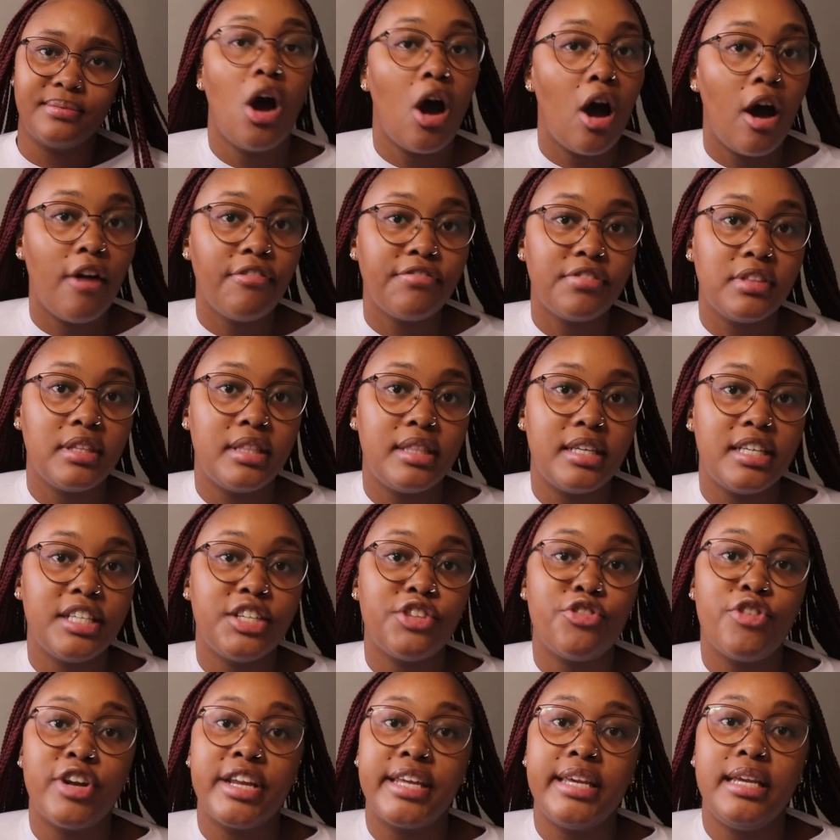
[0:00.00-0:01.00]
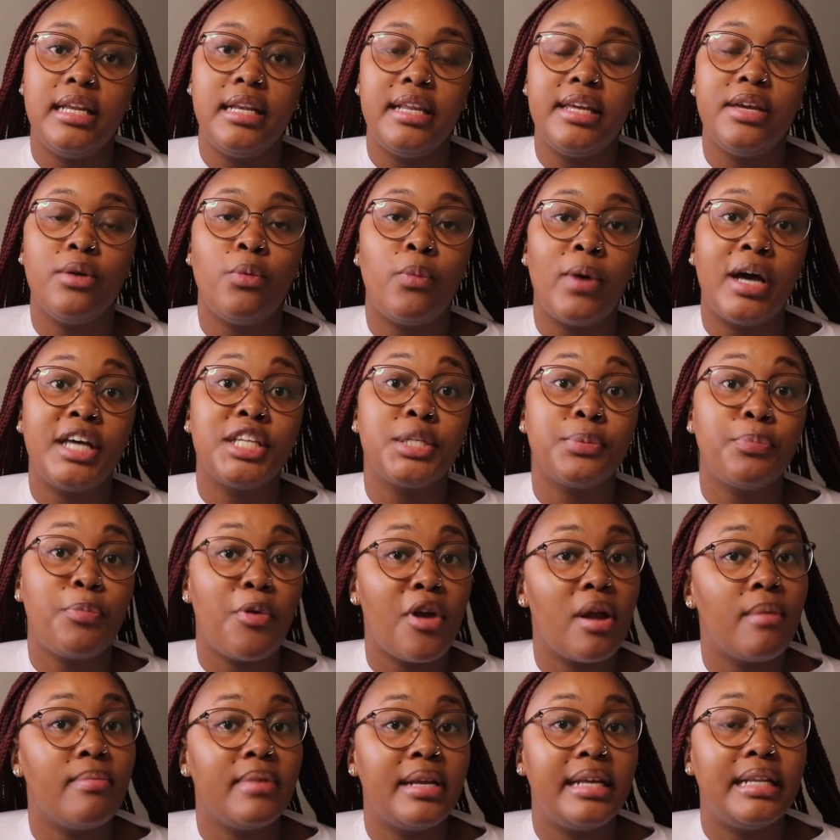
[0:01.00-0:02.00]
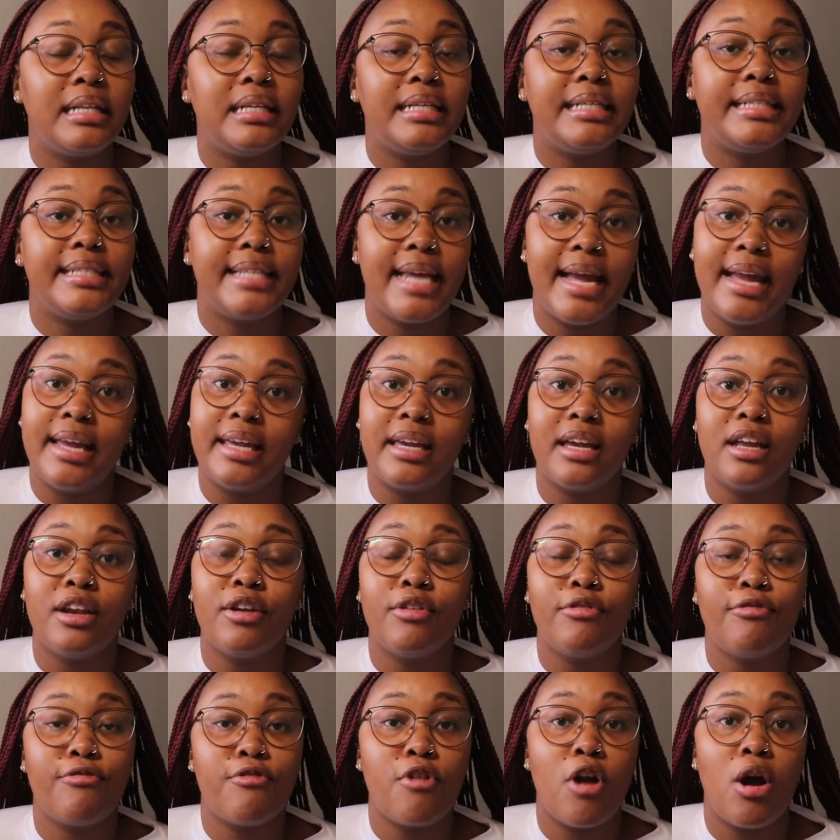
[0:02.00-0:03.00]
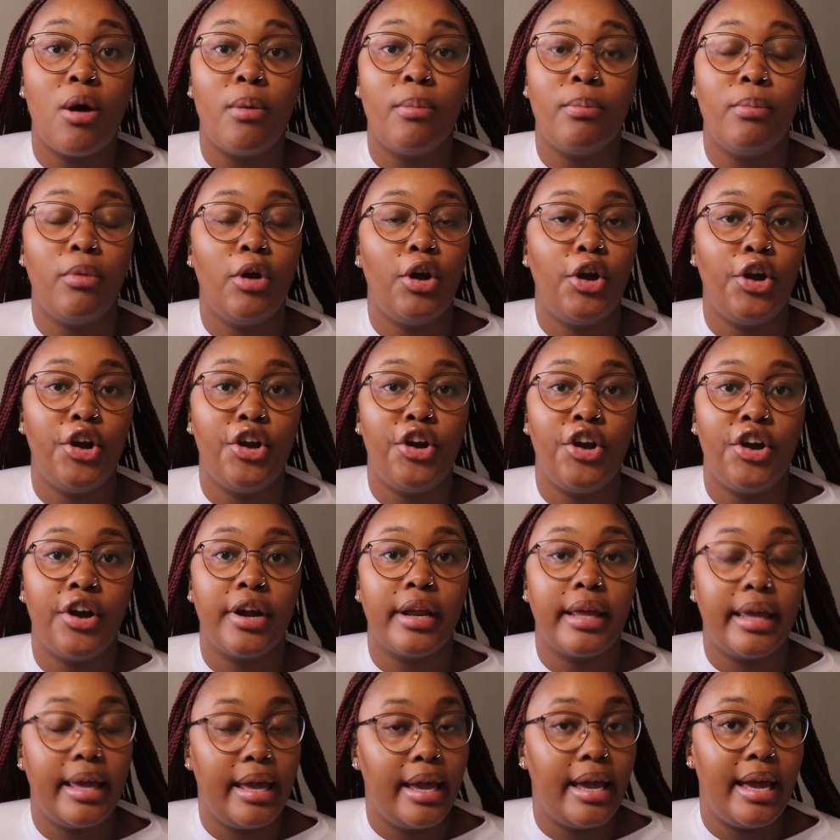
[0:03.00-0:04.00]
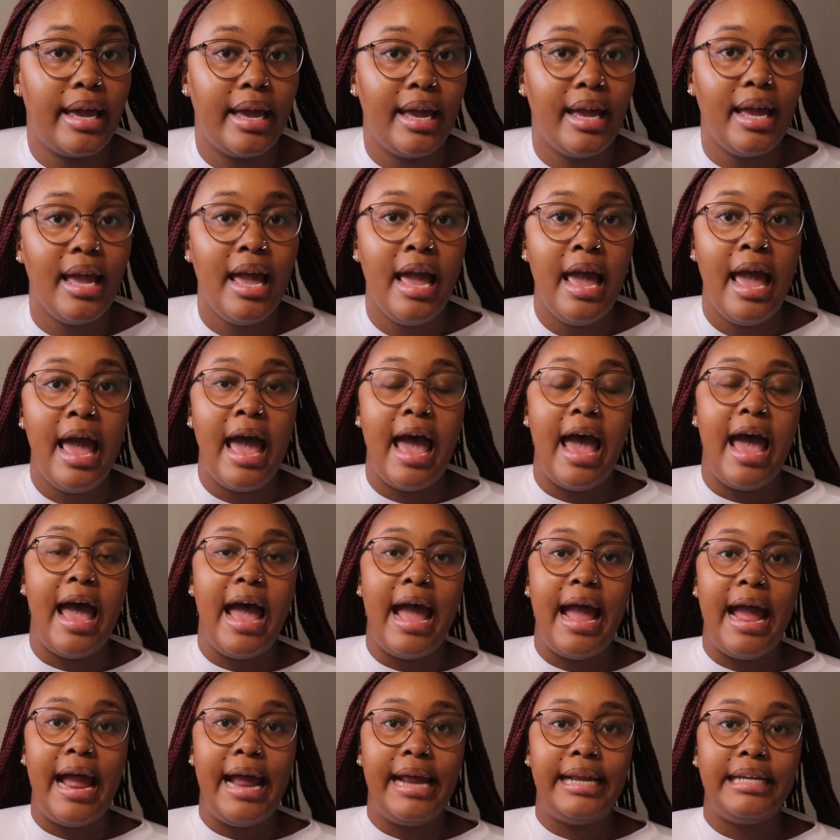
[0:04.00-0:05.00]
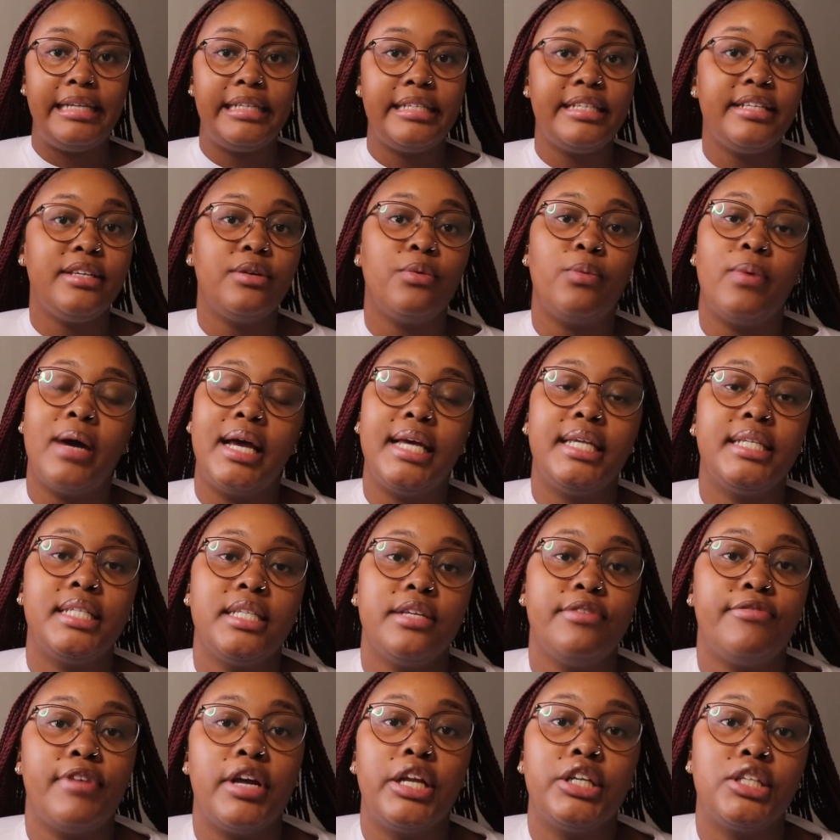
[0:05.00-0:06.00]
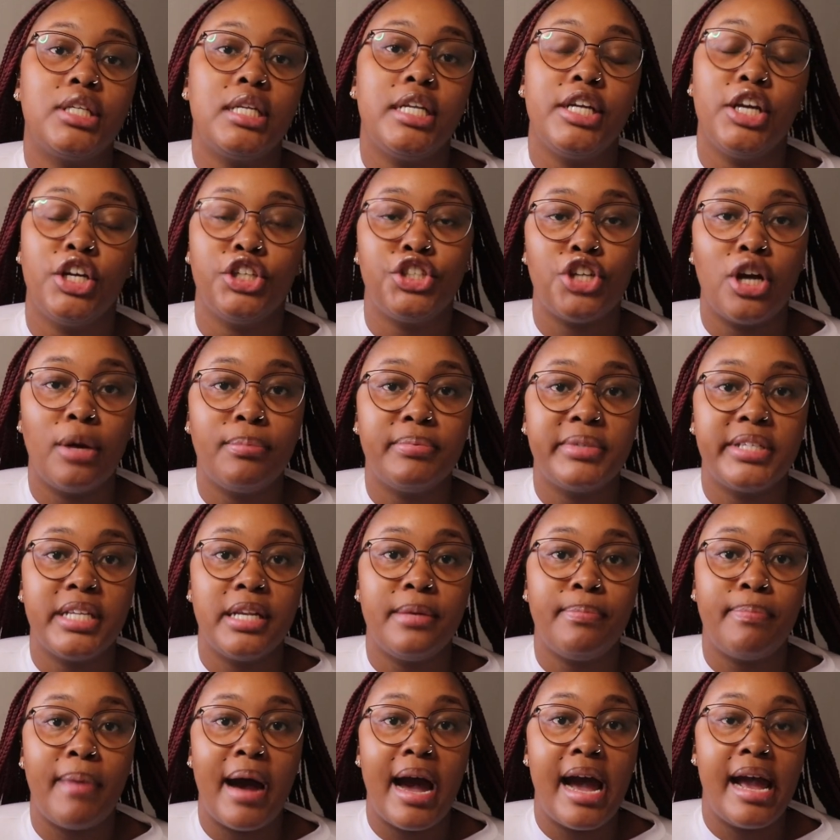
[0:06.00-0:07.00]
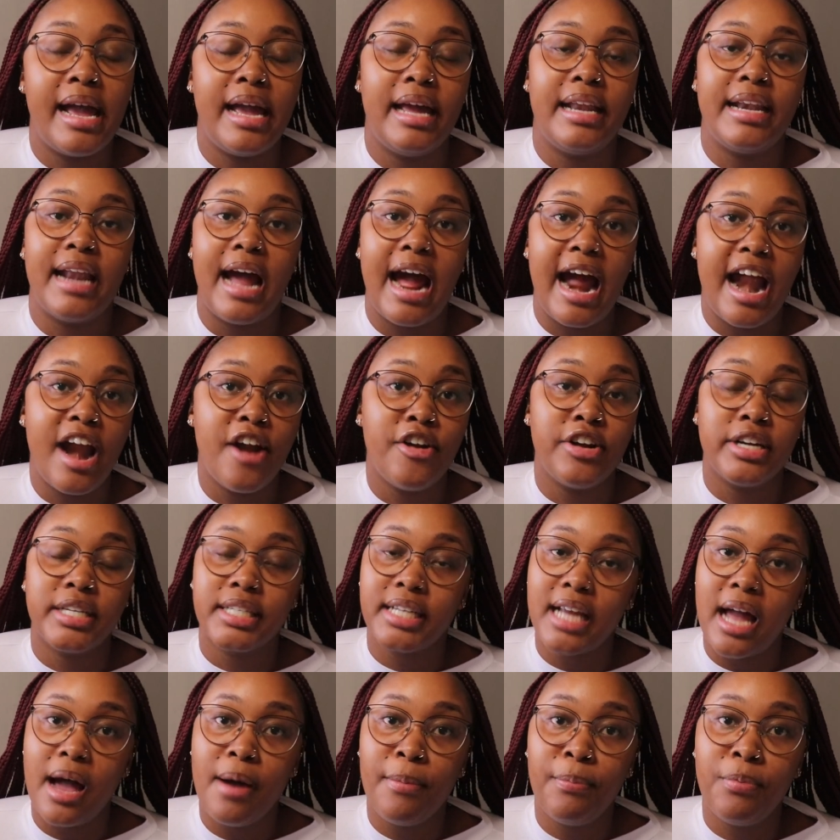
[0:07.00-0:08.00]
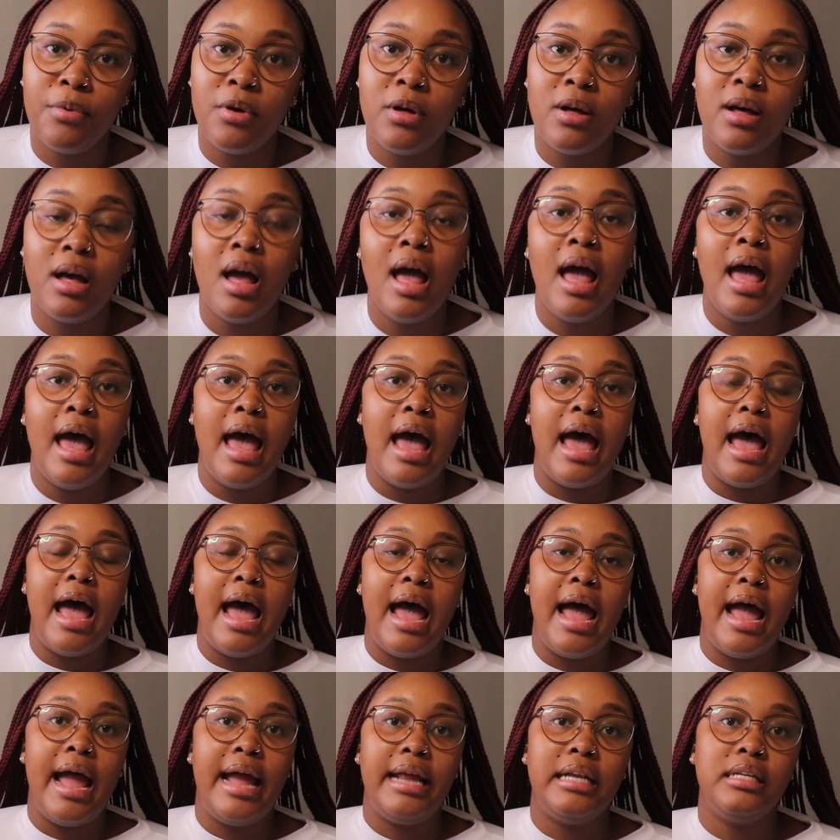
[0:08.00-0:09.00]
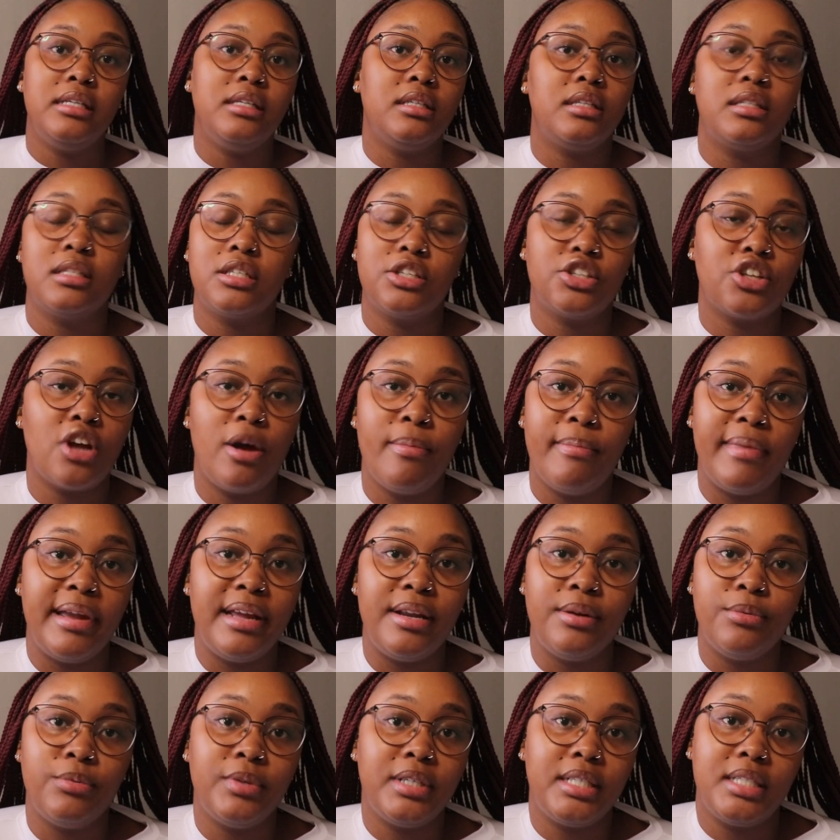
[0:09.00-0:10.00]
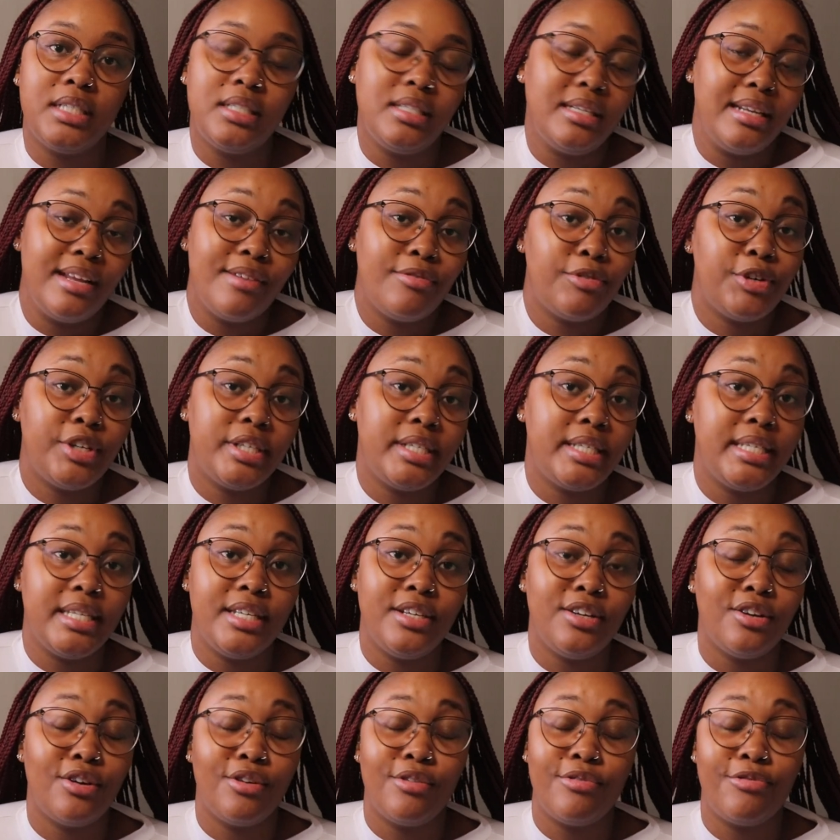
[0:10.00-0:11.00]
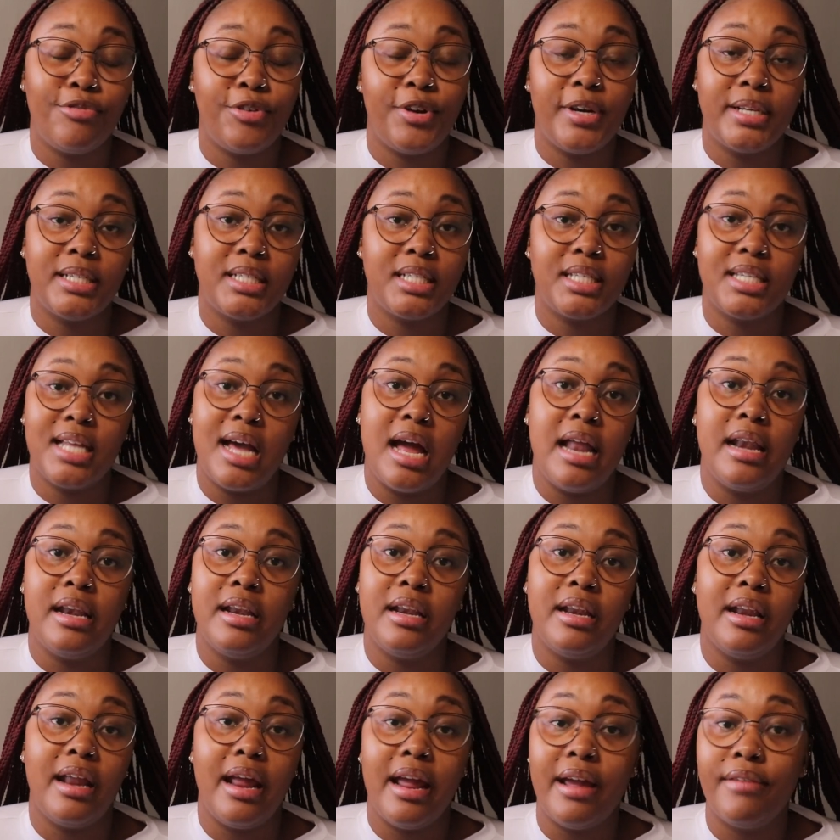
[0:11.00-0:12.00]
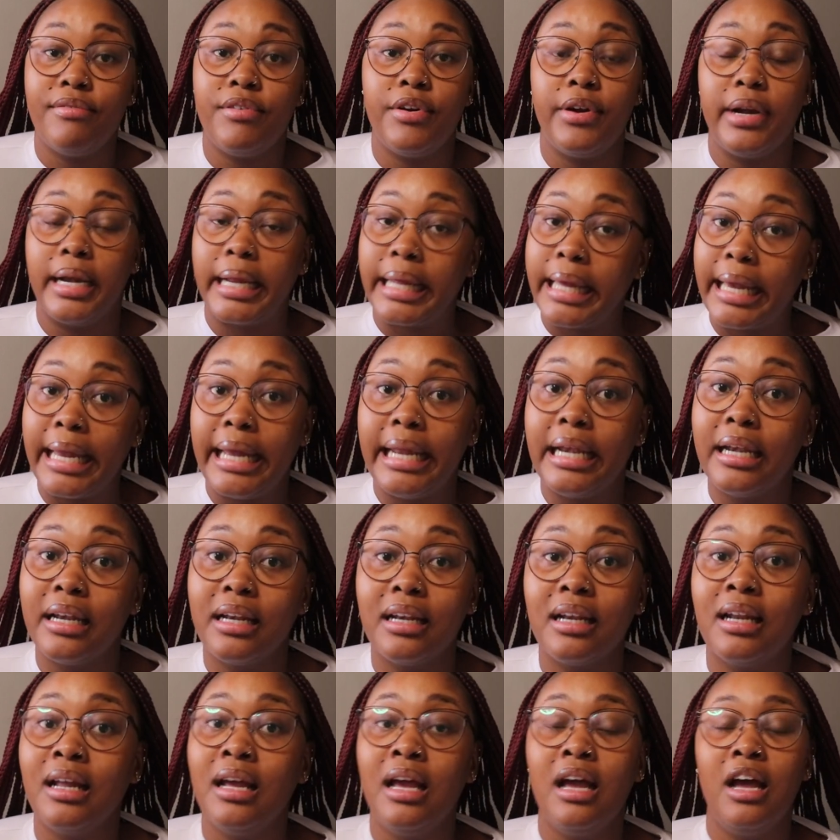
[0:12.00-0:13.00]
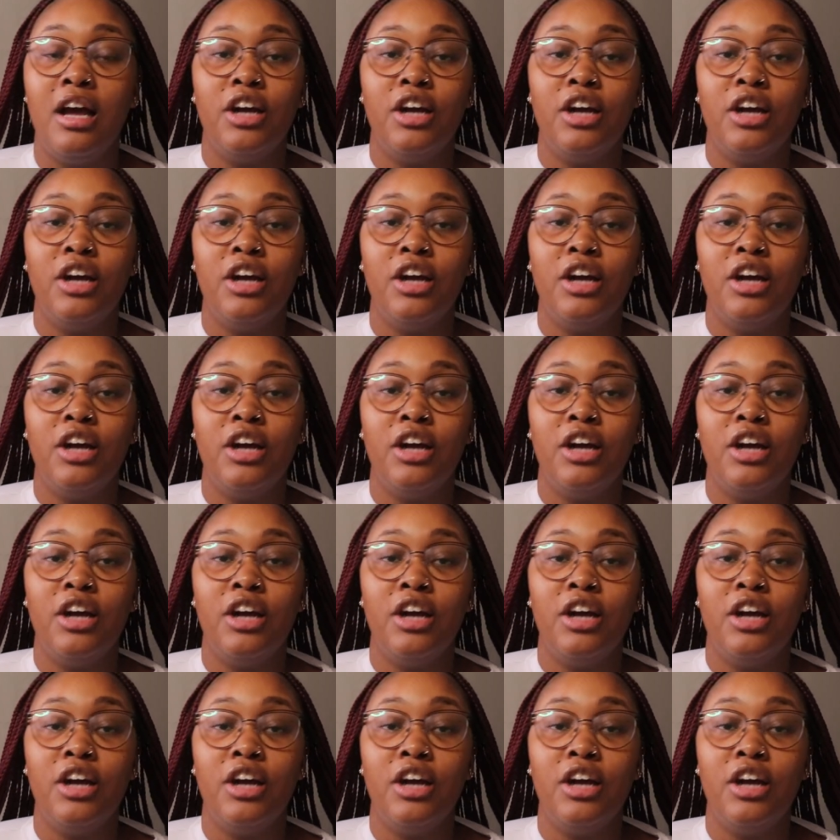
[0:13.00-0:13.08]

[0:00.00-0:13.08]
After this, Ricky Lee was permanently taken from her care, and he was eventually adopted by an Irish couple, and Charmaine would never see her first son ever again.